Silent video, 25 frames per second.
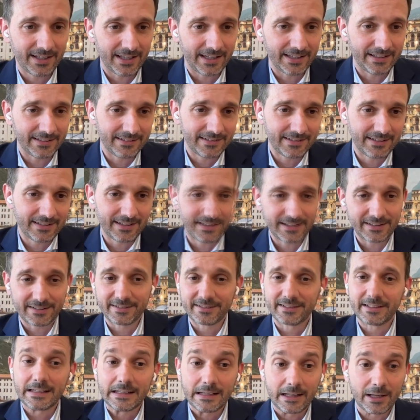And
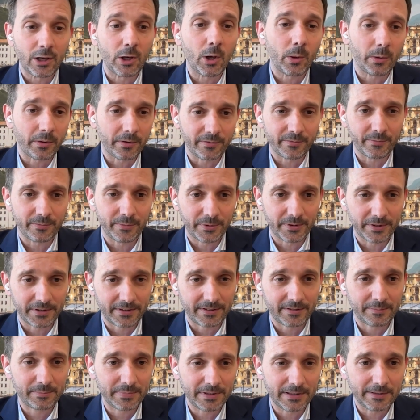that's still a lot of
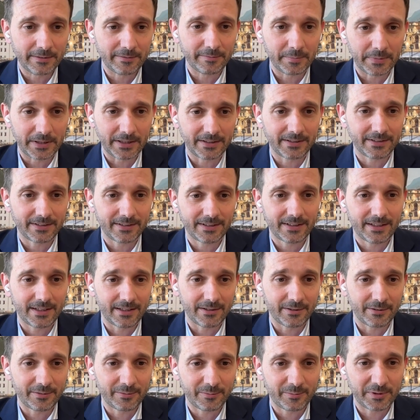work, believe me.
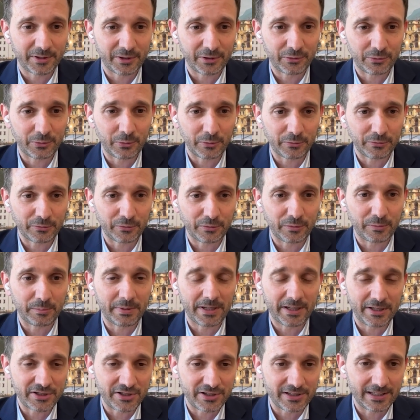Yeah, when you talk
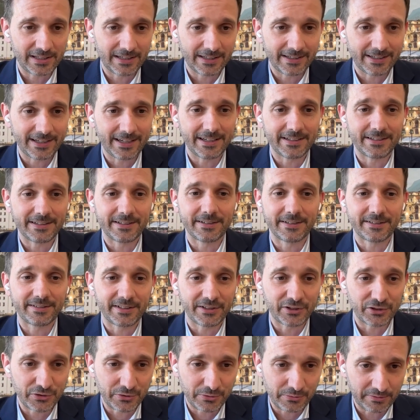to pension
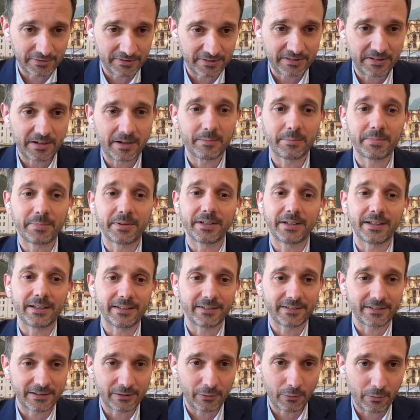allocators, insurance
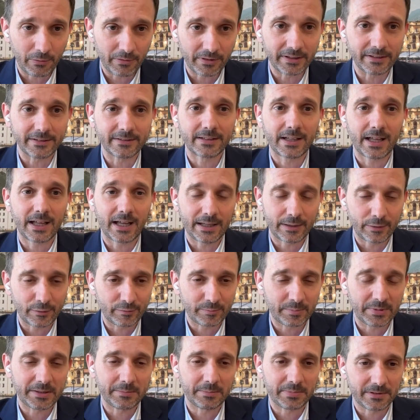companies, and all these kind
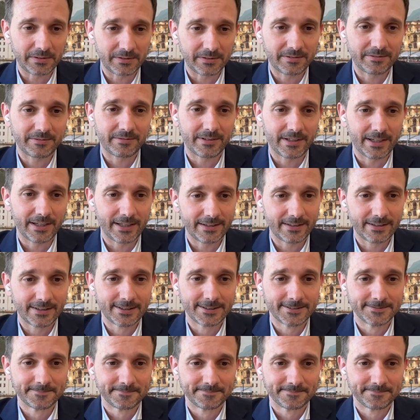of people, right?